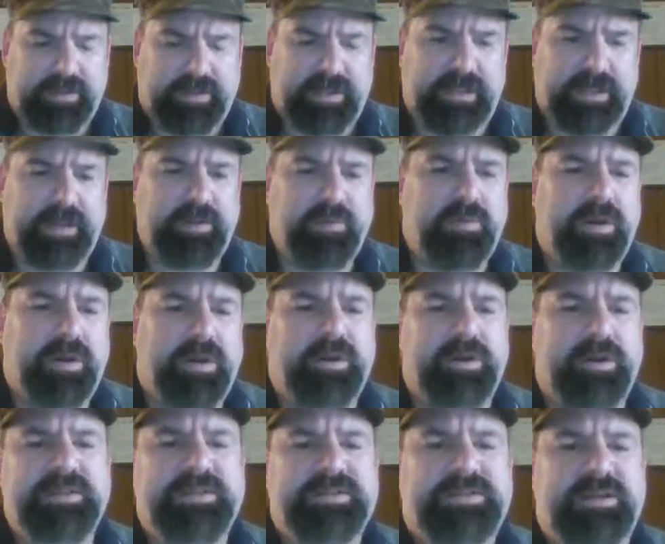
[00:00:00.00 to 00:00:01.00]
Anywhere
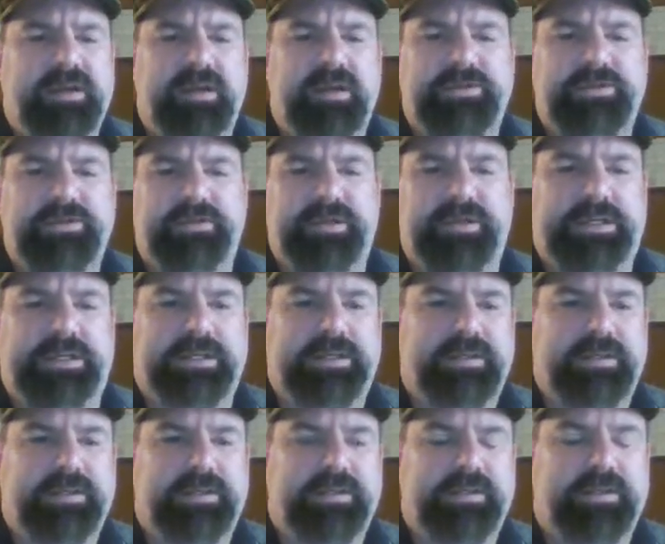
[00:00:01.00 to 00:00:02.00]
in this country,
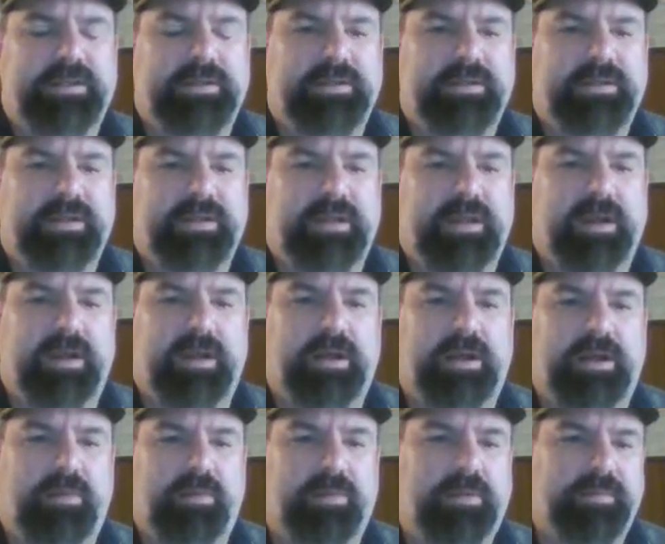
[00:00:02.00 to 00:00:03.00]

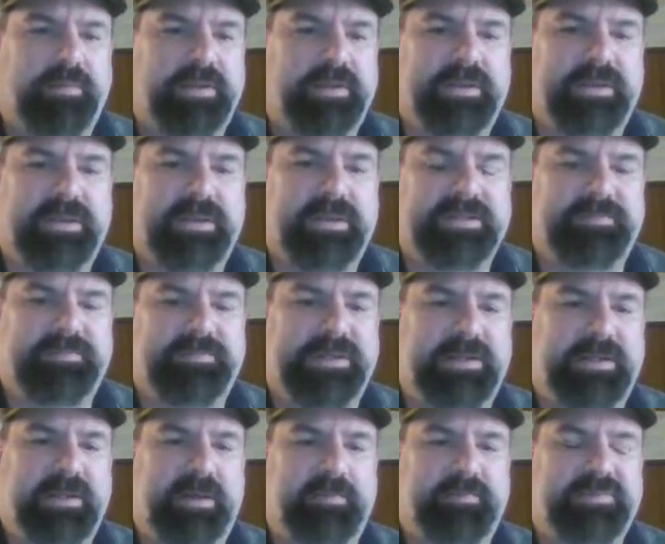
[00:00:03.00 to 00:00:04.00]
a woman that gets
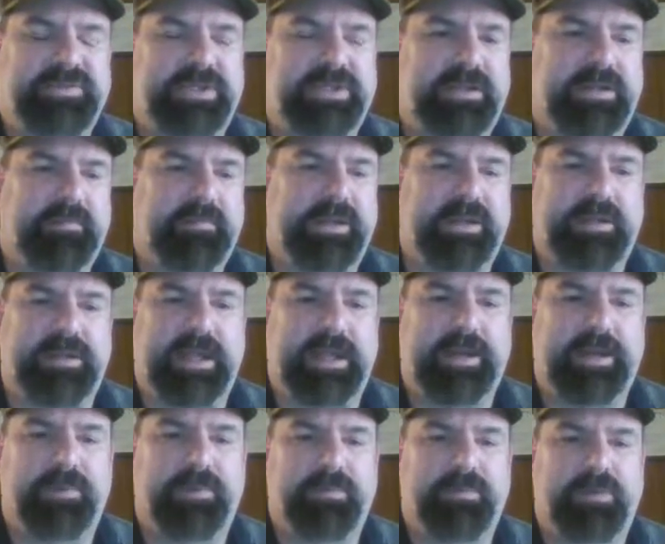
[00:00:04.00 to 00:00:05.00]
beat up, she can make a
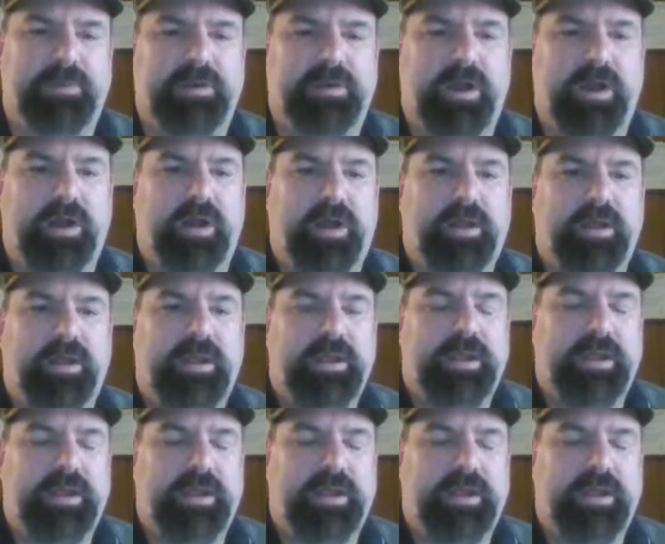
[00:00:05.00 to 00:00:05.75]
911 call,